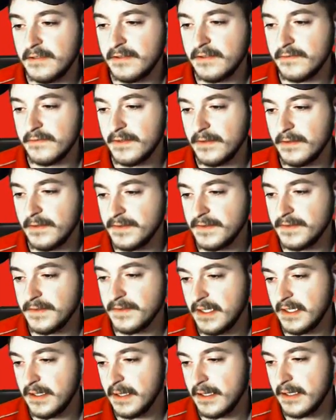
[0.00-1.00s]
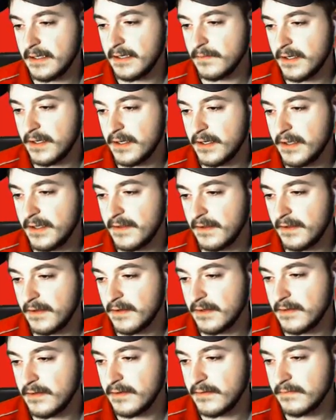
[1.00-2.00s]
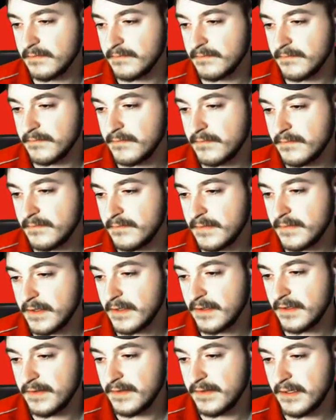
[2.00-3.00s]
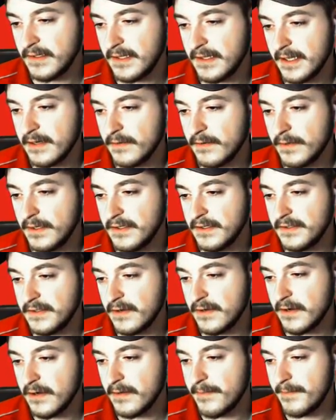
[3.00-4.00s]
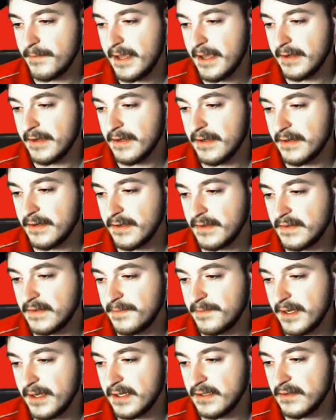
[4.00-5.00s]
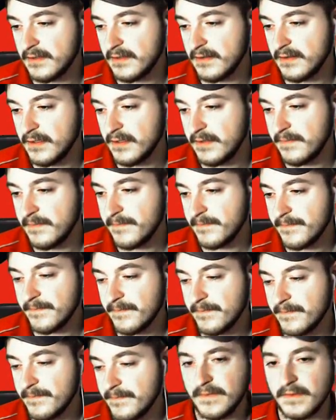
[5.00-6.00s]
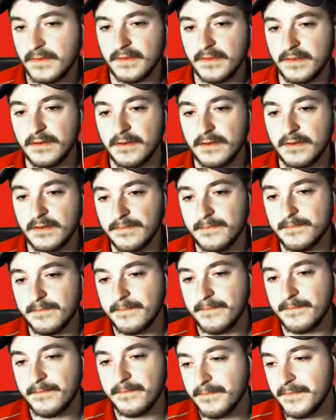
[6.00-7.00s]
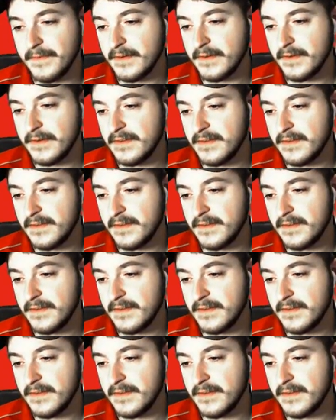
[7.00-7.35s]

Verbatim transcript: if he was a key item or anything, you know. Because he kind of went into our bag unexpectedly. So, there is